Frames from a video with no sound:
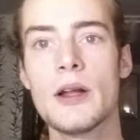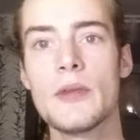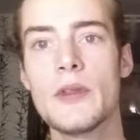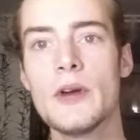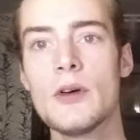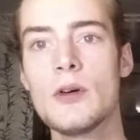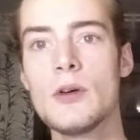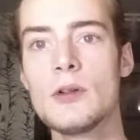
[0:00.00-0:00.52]
And
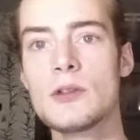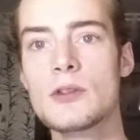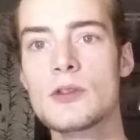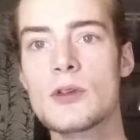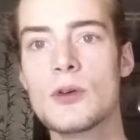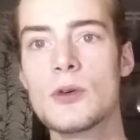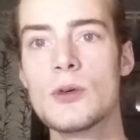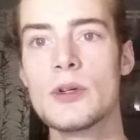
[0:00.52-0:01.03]
there
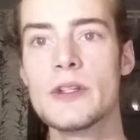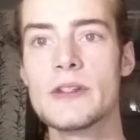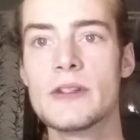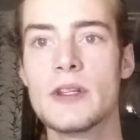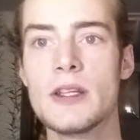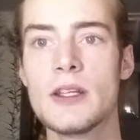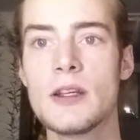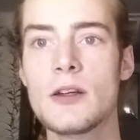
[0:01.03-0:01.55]
also is
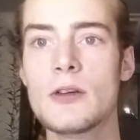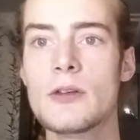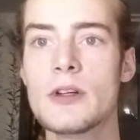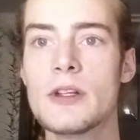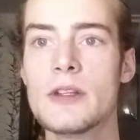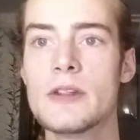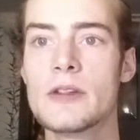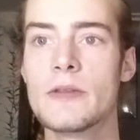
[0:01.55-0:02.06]
an
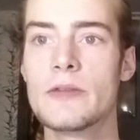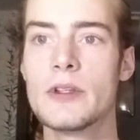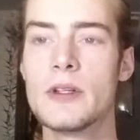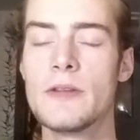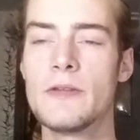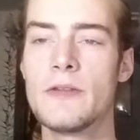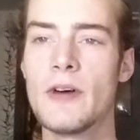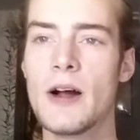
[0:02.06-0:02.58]
increase of the
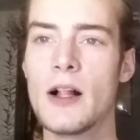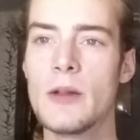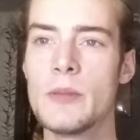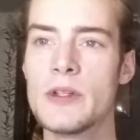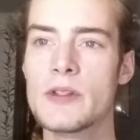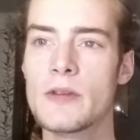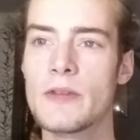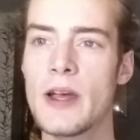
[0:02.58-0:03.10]

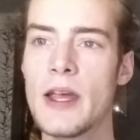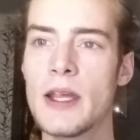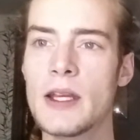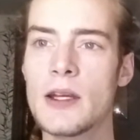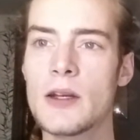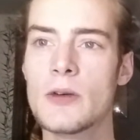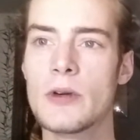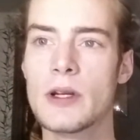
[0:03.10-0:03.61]
defilements of
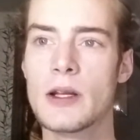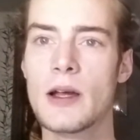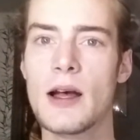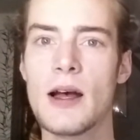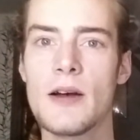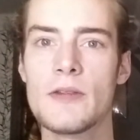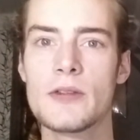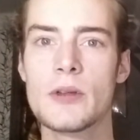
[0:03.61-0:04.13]
hankering
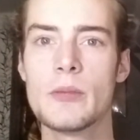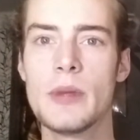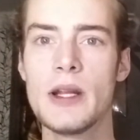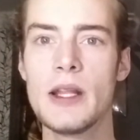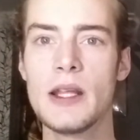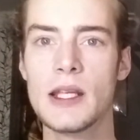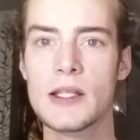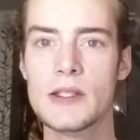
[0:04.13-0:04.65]
after
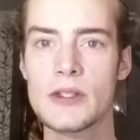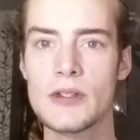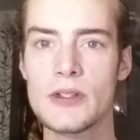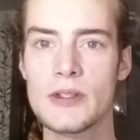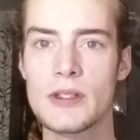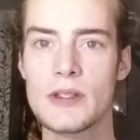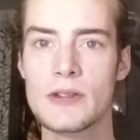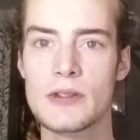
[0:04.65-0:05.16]
better
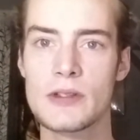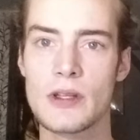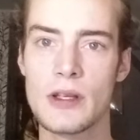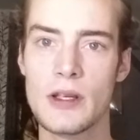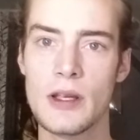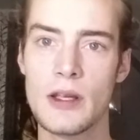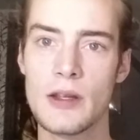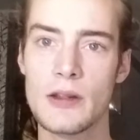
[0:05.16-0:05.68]
existence
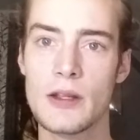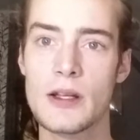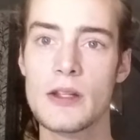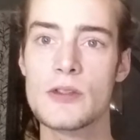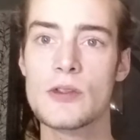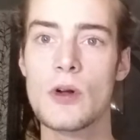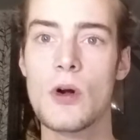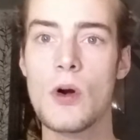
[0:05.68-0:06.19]
that
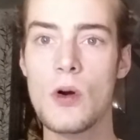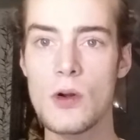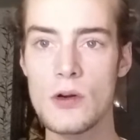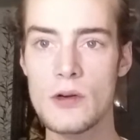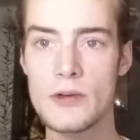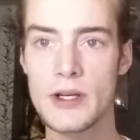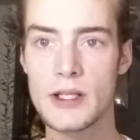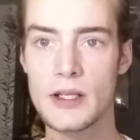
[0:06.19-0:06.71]
has
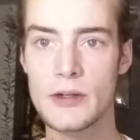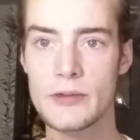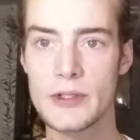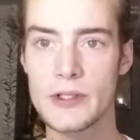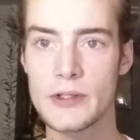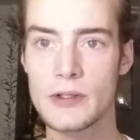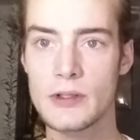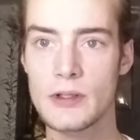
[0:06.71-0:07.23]
already
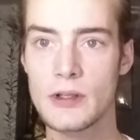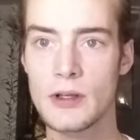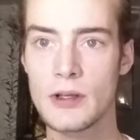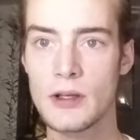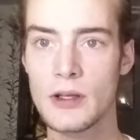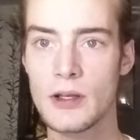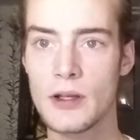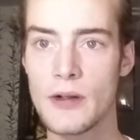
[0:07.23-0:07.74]
arisen.
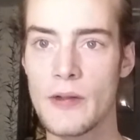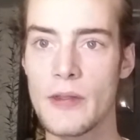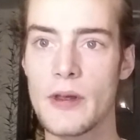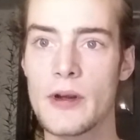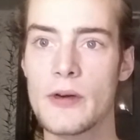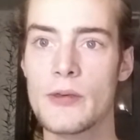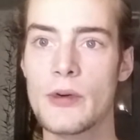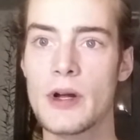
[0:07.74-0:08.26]

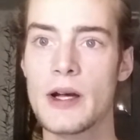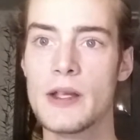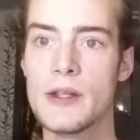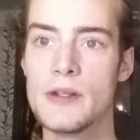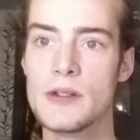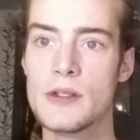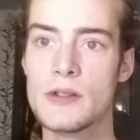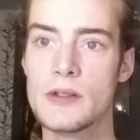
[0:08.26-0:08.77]
There
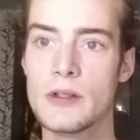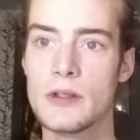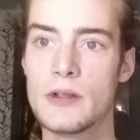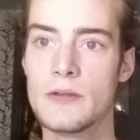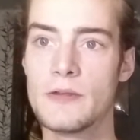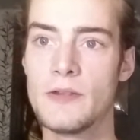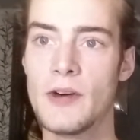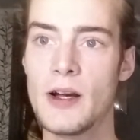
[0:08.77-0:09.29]
arises the
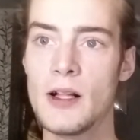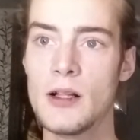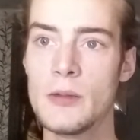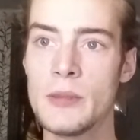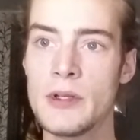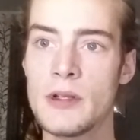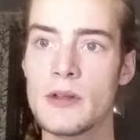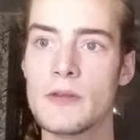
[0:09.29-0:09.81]

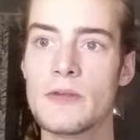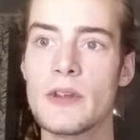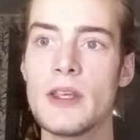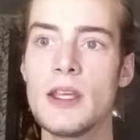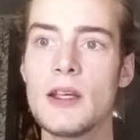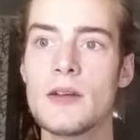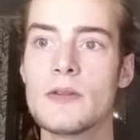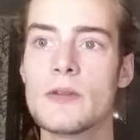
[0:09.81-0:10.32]
defilement of
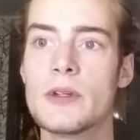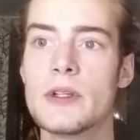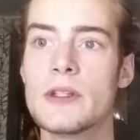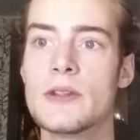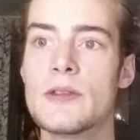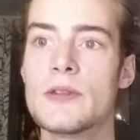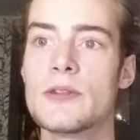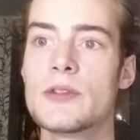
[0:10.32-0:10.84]

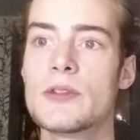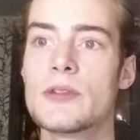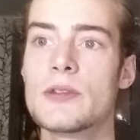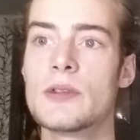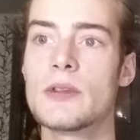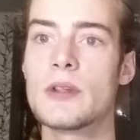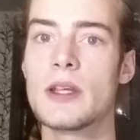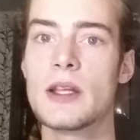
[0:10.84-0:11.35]

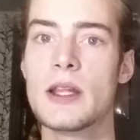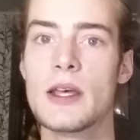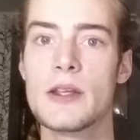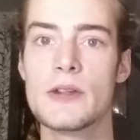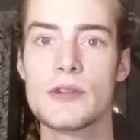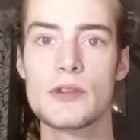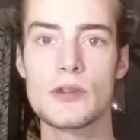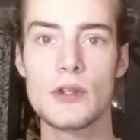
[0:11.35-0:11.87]
ignorance that
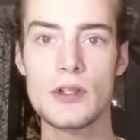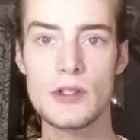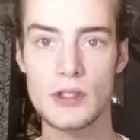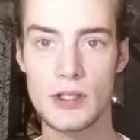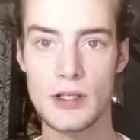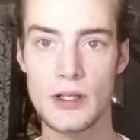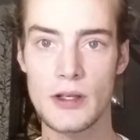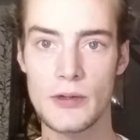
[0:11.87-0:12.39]
has
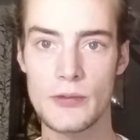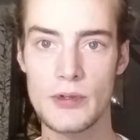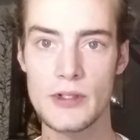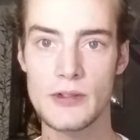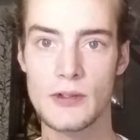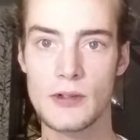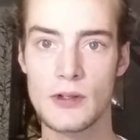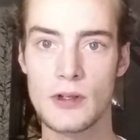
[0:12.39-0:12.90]
not yet
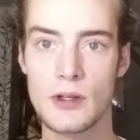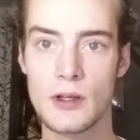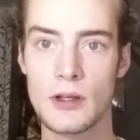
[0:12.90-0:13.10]
arisen.